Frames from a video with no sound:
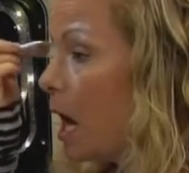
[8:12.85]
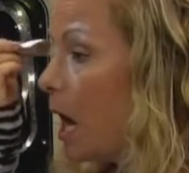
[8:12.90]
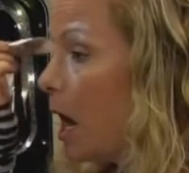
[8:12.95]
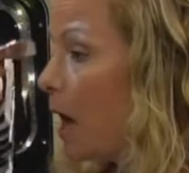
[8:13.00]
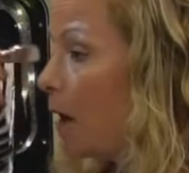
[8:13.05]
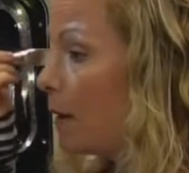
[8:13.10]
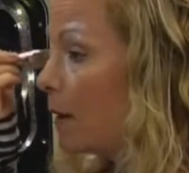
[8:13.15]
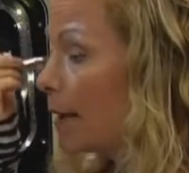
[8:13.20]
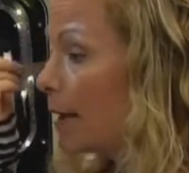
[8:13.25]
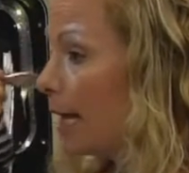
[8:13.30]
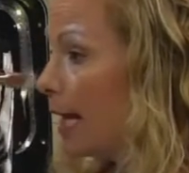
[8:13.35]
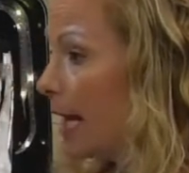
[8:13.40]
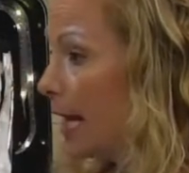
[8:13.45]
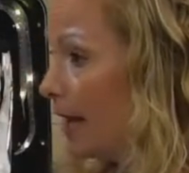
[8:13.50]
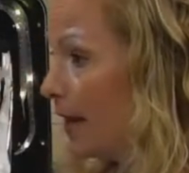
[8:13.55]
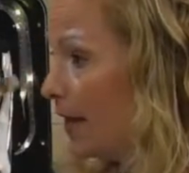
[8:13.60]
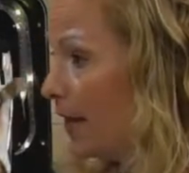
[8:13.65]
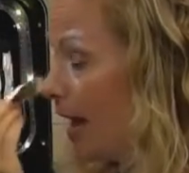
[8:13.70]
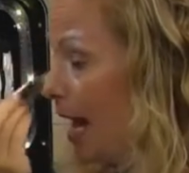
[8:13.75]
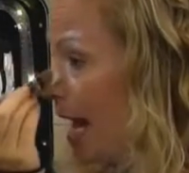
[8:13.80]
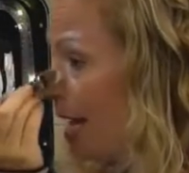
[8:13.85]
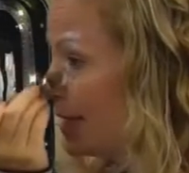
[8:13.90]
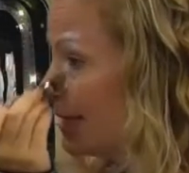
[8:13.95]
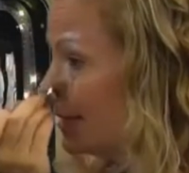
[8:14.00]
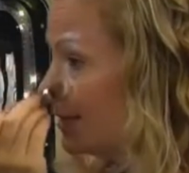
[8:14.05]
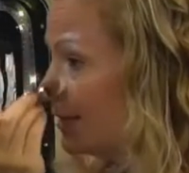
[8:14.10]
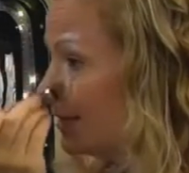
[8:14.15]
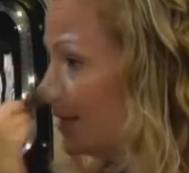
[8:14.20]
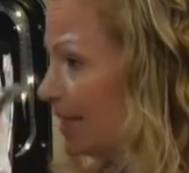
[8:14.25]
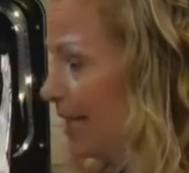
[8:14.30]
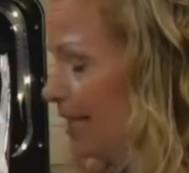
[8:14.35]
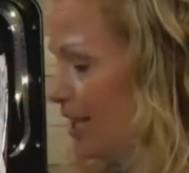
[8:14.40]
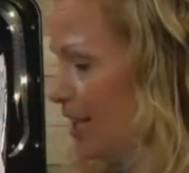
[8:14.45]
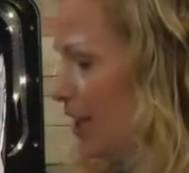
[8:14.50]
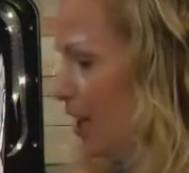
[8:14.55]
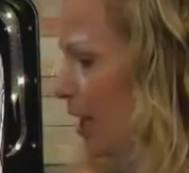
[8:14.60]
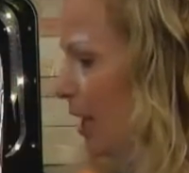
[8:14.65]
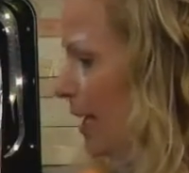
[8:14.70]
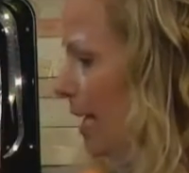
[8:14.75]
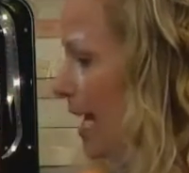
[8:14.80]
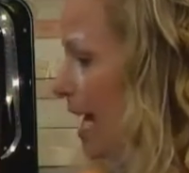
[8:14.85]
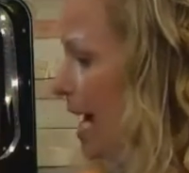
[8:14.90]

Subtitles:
Okay, that is looking good.